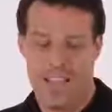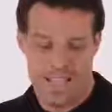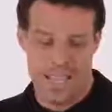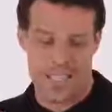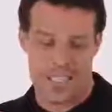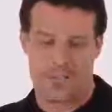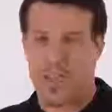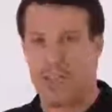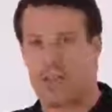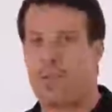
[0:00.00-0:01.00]
It's
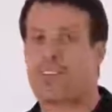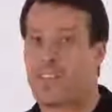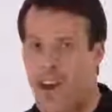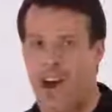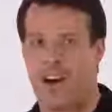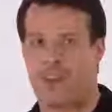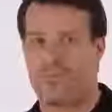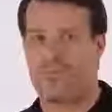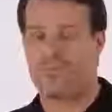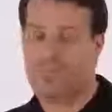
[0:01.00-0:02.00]
failure to make the call.